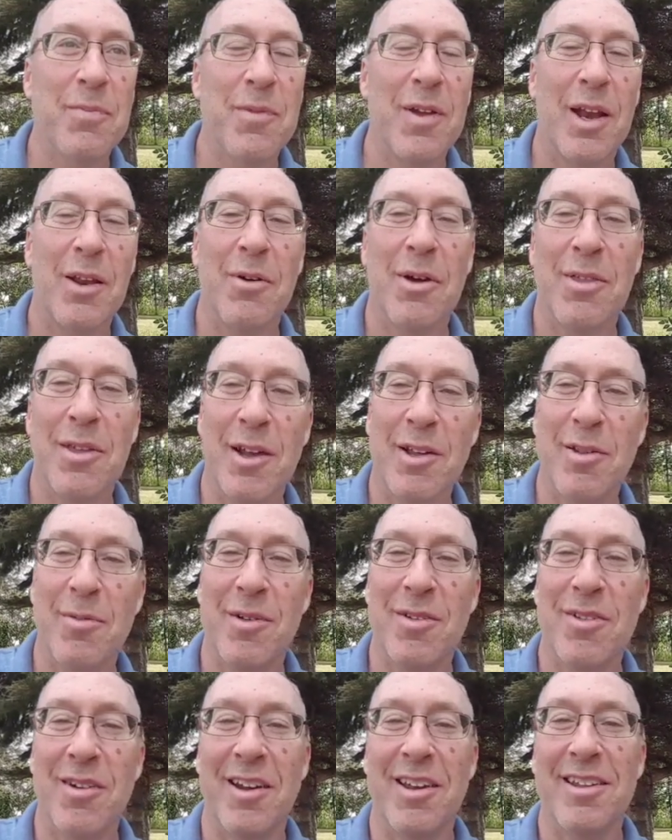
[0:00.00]
Anyway, thanks so
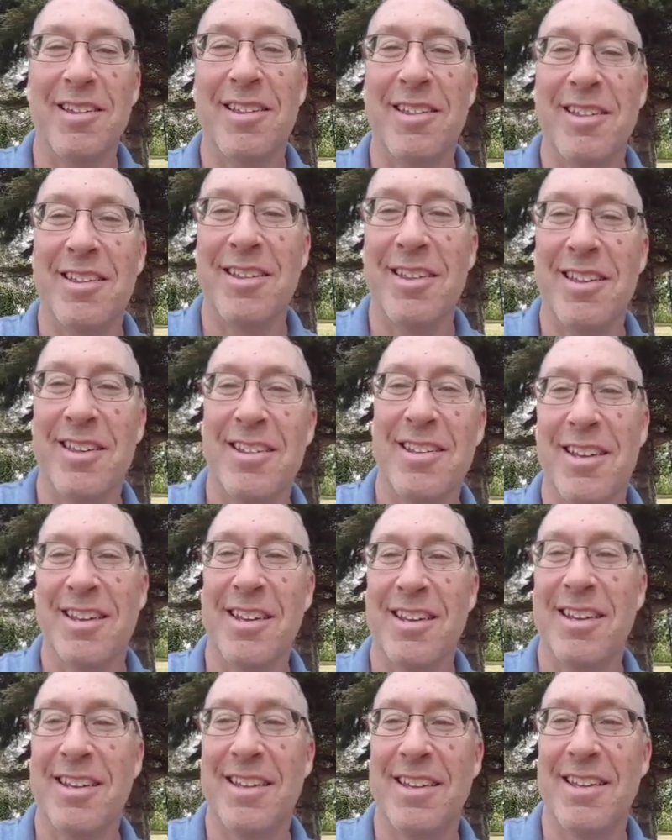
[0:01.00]
much, guys. See ya.